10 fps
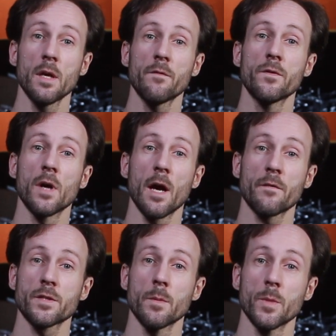If you
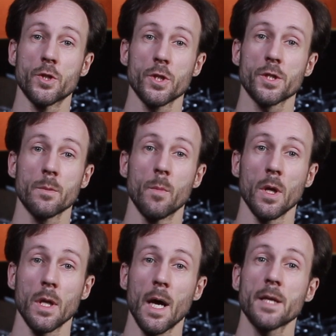have some
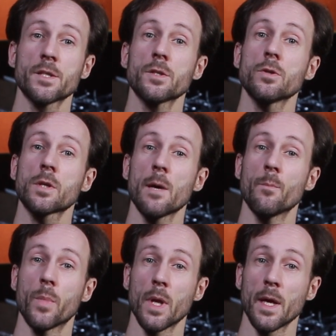adjustable lights, you
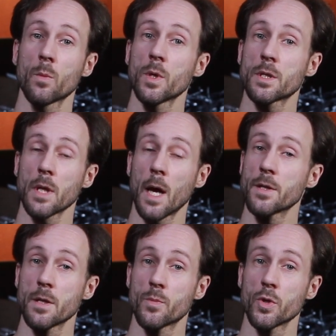can play with
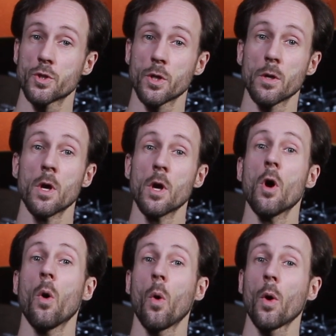light temperature,
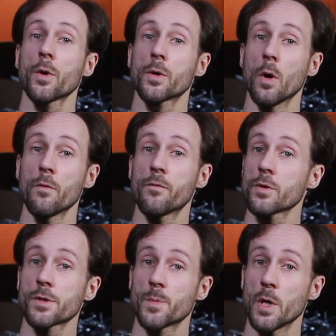or go
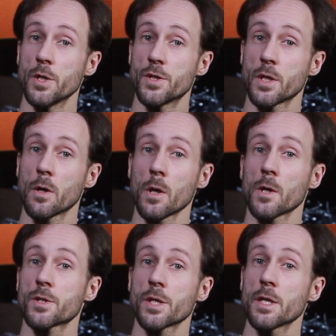for spacey
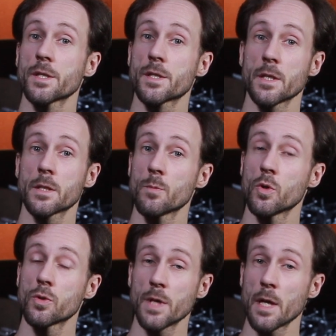colors and set the
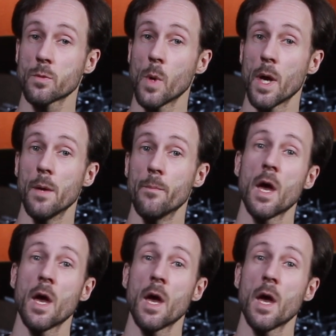mood that way.